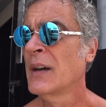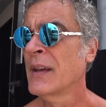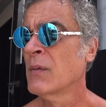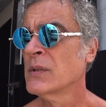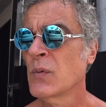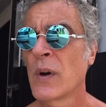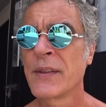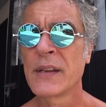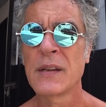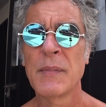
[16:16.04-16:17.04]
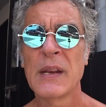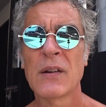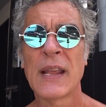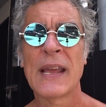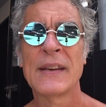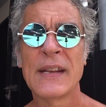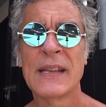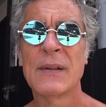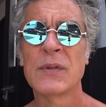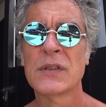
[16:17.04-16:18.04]
There was one that Demeterland did
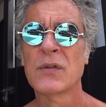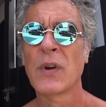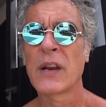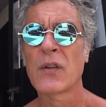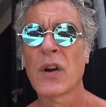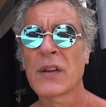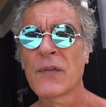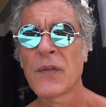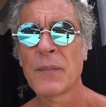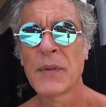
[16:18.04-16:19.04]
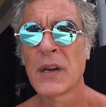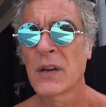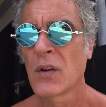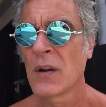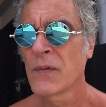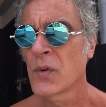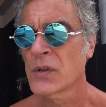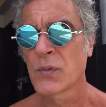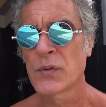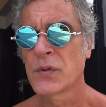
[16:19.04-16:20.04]
that was right across from the golf
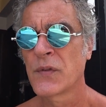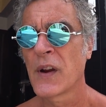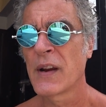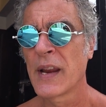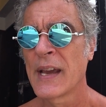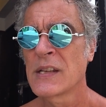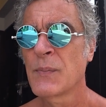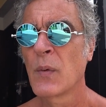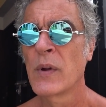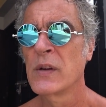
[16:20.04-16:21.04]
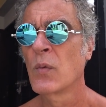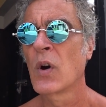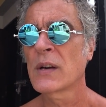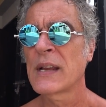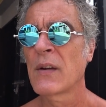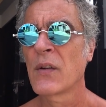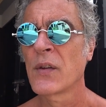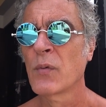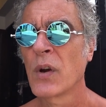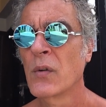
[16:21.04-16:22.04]
course, which was very nice. But when you walked out on
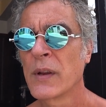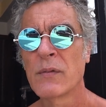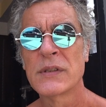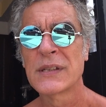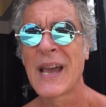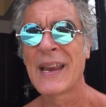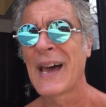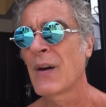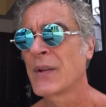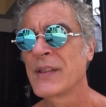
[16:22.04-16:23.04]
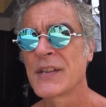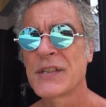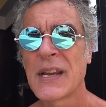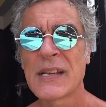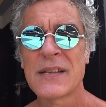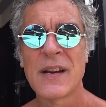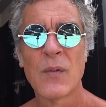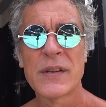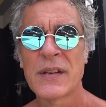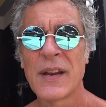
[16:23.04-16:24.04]
the road, it was kind of out in the sticks, and there
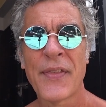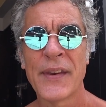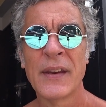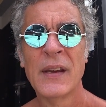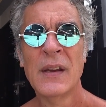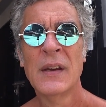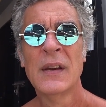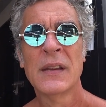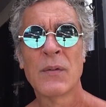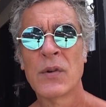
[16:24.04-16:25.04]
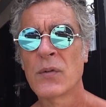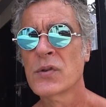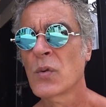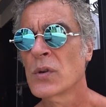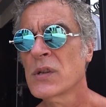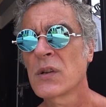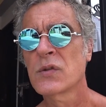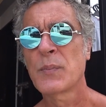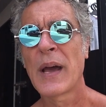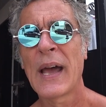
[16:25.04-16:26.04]
wasn't nothing. There were no stores
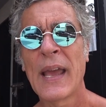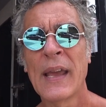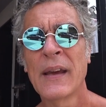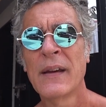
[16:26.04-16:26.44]
close by,